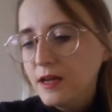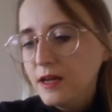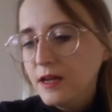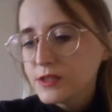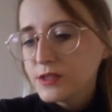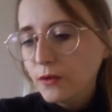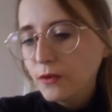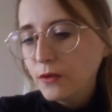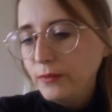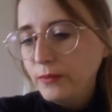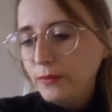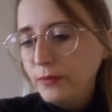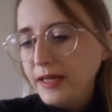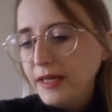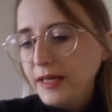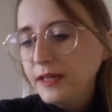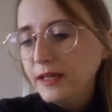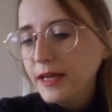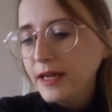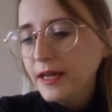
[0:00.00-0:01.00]
So
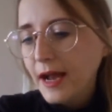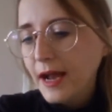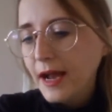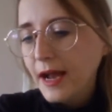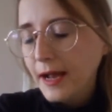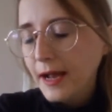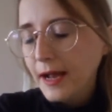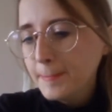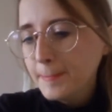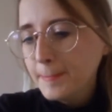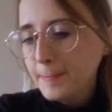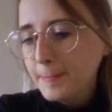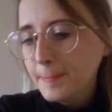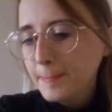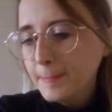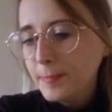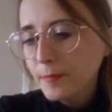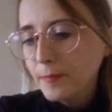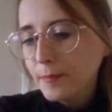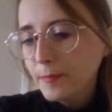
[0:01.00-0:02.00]
we
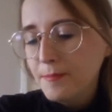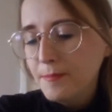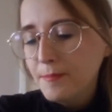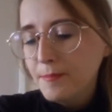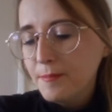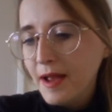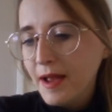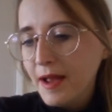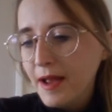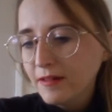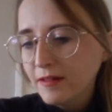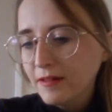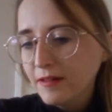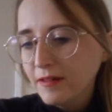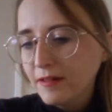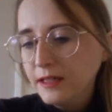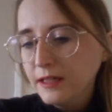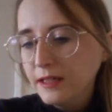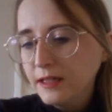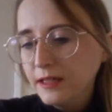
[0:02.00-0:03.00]

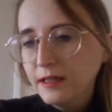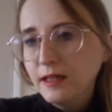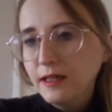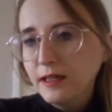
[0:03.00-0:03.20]
primarily,